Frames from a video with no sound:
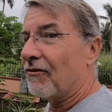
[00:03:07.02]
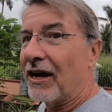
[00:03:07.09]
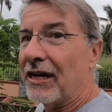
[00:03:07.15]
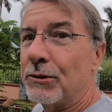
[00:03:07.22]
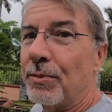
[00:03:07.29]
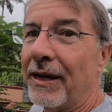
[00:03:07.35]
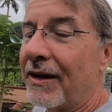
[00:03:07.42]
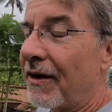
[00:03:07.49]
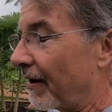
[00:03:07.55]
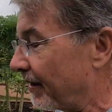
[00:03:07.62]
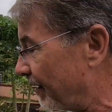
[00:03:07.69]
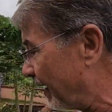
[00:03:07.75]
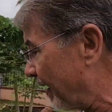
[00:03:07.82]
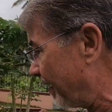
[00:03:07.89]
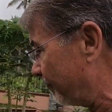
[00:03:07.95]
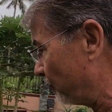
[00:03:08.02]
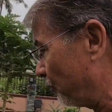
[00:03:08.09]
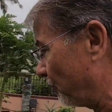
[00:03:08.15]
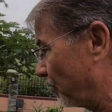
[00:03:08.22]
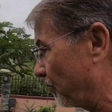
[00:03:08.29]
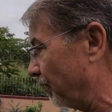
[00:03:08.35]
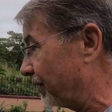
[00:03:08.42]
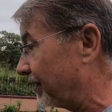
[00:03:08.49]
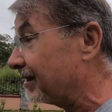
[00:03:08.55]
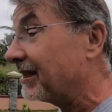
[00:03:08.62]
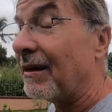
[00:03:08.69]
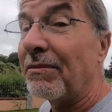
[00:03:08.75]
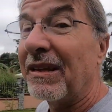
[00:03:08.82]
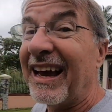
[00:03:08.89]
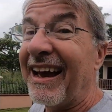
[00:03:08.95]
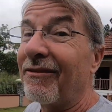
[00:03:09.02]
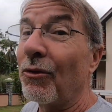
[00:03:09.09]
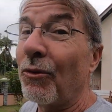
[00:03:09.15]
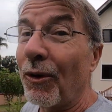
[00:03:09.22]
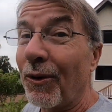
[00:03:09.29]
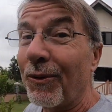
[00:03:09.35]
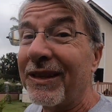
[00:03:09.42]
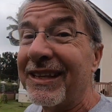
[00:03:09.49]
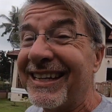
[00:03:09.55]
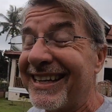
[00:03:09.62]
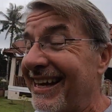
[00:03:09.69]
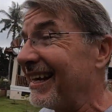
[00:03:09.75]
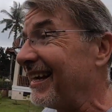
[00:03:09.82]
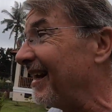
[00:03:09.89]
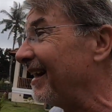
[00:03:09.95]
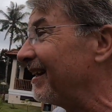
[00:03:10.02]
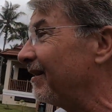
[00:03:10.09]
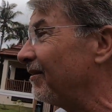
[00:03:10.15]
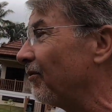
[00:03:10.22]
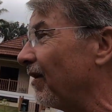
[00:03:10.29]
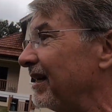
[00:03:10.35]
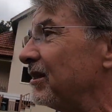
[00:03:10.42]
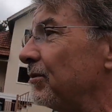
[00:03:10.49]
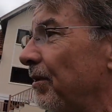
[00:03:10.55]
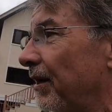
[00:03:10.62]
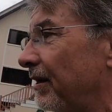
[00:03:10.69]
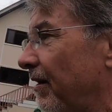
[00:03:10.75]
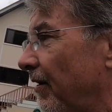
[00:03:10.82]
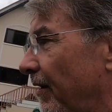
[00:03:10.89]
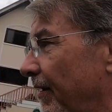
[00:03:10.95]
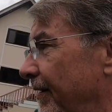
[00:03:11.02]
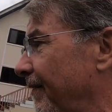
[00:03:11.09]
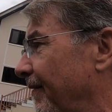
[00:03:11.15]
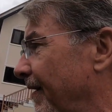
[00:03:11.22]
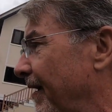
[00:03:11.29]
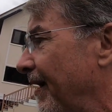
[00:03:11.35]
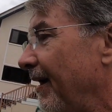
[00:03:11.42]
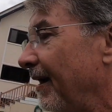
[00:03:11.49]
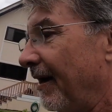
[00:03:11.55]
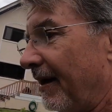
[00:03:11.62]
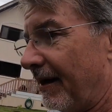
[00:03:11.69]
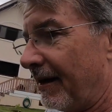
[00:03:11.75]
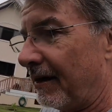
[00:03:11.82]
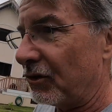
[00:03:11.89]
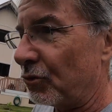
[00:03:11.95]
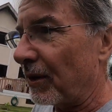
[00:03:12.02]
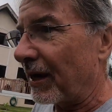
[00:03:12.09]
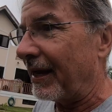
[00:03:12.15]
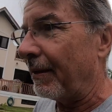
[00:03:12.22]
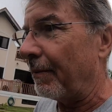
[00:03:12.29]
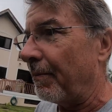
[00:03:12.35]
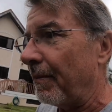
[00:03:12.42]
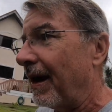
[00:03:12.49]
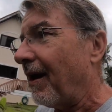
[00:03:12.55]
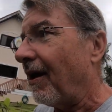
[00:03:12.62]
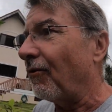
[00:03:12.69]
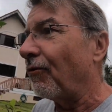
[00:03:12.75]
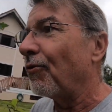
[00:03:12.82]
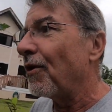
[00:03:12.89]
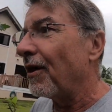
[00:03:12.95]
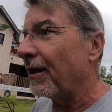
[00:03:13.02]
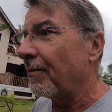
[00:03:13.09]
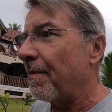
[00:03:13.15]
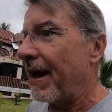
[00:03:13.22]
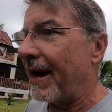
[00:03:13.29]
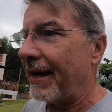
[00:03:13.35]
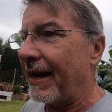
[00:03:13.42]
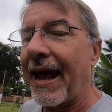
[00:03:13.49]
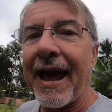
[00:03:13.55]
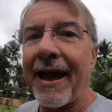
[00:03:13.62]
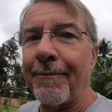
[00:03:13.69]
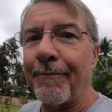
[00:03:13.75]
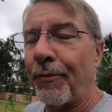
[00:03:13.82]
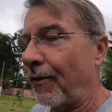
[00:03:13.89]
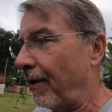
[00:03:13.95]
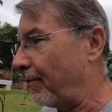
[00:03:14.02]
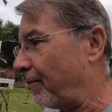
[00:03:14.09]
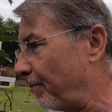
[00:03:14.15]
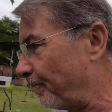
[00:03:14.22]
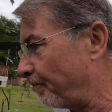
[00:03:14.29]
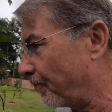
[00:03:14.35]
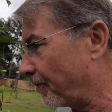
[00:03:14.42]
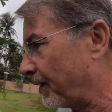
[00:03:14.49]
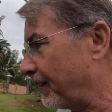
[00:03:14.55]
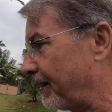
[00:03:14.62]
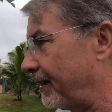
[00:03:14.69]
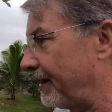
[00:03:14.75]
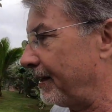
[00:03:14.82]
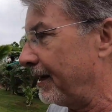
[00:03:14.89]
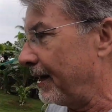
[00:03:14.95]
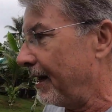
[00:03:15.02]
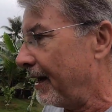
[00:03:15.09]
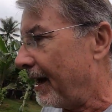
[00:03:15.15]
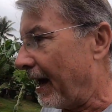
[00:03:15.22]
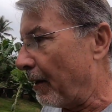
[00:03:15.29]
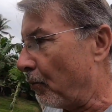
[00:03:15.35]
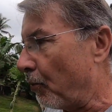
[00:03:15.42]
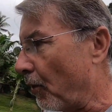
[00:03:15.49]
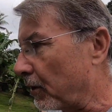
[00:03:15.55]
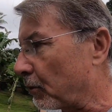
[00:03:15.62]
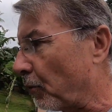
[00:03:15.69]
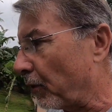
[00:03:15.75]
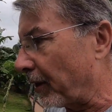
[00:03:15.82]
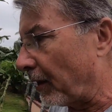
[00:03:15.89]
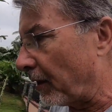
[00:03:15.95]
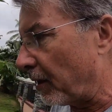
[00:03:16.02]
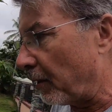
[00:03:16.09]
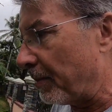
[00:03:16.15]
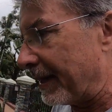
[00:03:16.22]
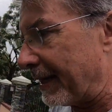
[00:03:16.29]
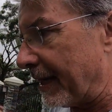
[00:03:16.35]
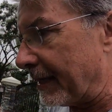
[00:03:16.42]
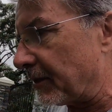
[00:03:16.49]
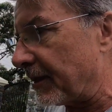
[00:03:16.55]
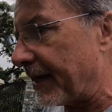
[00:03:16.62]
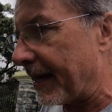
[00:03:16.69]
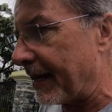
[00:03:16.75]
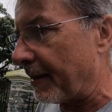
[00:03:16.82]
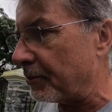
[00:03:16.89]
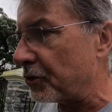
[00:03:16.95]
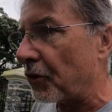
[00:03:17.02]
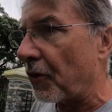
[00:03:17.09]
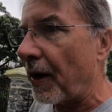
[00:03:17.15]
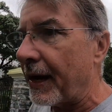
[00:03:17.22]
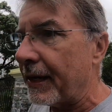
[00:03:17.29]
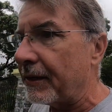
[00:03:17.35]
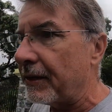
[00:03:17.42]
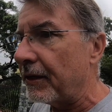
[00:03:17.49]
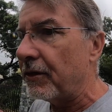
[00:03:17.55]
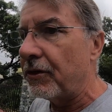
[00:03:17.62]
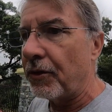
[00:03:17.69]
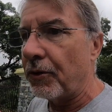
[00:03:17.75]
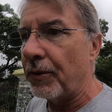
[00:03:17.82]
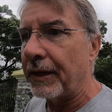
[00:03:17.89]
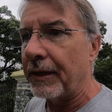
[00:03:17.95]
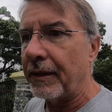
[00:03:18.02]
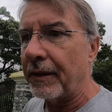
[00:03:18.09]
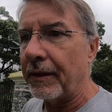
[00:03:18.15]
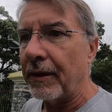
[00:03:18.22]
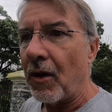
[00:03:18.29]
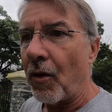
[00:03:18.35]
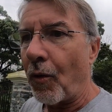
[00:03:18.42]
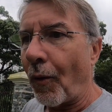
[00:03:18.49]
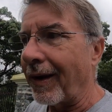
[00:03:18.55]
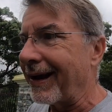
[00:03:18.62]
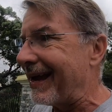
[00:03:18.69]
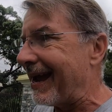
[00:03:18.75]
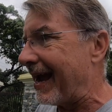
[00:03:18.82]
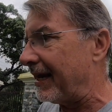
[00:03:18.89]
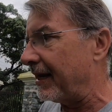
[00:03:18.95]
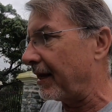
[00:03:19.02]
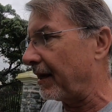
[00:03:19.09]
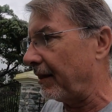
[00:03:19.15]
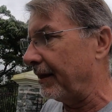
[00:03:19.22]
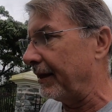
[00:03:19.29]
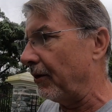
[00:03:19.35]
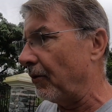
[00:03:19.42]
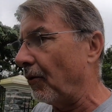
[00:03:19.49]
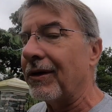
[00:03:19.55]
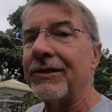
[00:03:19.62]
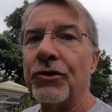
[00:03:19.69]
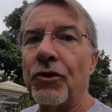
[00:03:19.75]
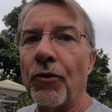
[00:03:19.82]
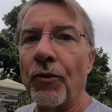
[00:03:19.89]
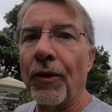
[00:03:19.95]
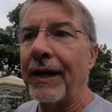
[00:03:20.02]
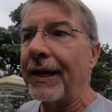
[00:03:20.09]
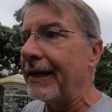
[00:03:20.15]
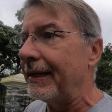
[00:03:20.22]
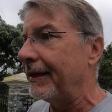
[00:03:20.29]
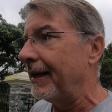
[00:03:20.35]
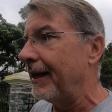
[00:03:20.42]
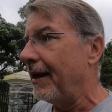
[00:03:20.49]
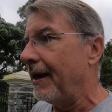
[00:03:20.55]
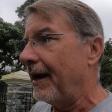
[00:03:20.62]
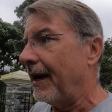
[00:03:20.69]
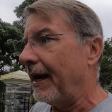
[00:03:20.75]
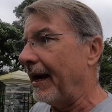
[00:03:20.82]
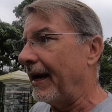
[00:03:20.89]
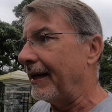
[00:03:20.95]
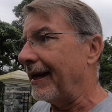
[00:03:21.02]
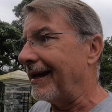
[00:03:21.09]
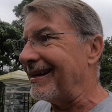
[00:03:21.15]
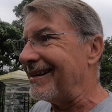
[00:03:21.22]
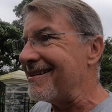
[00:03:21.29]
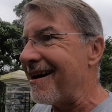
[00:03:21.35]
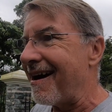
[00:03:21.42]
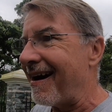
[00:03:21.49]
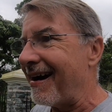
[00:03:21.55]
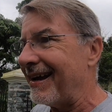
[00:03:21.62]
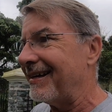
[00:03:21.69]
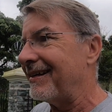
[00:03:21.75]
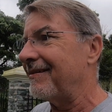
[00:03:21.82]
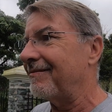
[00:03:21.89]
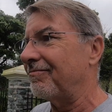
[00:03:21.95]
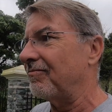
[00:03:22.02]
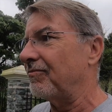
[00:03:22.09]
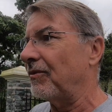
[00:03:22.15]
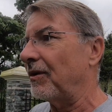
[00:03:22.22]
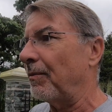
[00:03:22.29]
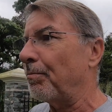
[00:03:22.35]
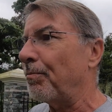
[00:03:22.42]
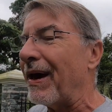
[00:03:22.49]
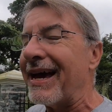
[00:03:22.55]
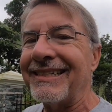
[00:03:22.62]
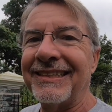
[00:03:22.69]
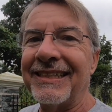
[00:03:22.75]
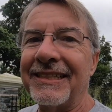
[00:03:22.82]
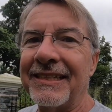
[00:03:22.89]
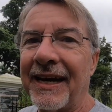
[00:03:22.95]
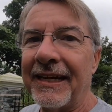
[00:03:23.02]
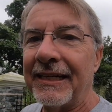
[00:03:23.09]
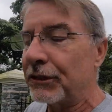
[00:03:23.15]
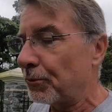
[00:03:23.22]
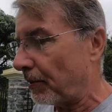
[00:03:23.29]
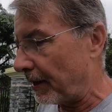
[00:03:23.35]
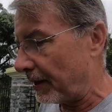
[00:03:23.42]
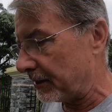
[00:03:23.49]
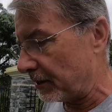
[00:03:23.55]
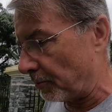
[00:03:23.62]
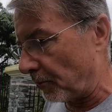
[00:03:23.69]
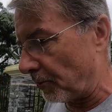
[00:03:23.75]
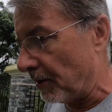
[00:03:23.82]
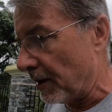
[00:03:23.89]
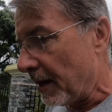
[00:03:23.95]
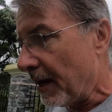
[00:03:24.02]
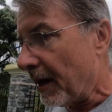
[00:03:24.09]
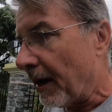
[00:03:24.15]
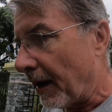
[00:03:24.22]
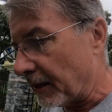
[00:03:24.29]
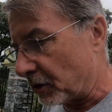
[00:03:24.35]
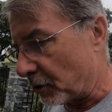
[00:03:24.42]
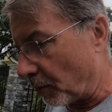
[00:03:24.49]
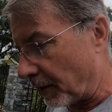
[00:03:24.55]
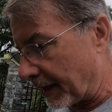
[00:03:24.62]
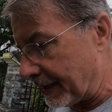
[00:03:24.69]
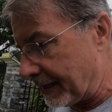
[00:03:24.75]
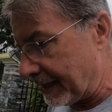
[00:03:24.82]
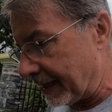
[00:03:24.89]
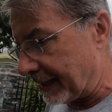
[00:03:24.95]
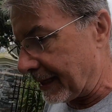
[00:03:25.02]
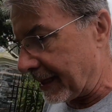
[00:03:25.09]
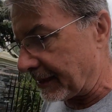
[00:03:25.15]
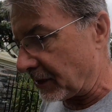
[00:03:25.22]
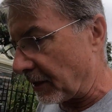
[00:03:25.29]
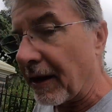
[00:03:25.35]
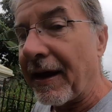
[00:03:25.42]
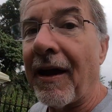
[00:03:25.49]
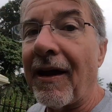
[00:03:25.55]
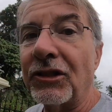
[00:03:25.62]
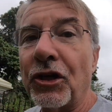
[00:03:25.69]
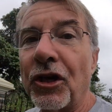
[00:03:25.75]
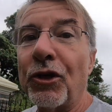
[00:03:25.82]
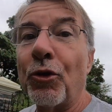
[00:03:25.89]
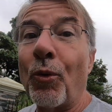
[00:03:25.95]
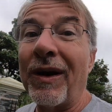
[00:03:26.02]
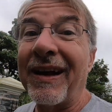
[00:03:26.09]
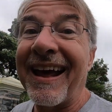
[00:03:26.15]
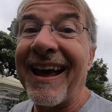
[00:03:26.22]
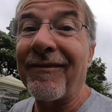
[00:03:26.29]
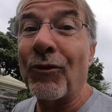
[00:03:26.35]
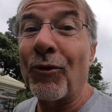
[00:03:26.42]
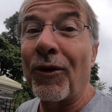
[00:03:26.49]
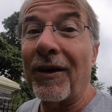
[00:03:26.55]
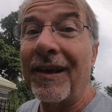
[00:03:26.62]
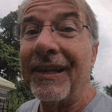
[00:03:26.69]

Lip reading: raised bed garden I have to work with. Something I have to work with today in the raised bed garden is we got a really bad ant problem. I worked with a little bit yesterday, and I'm trying to do it organically or as green and non-pesticide as possible. So what I did yesterday, here, I'll show you the one I have to work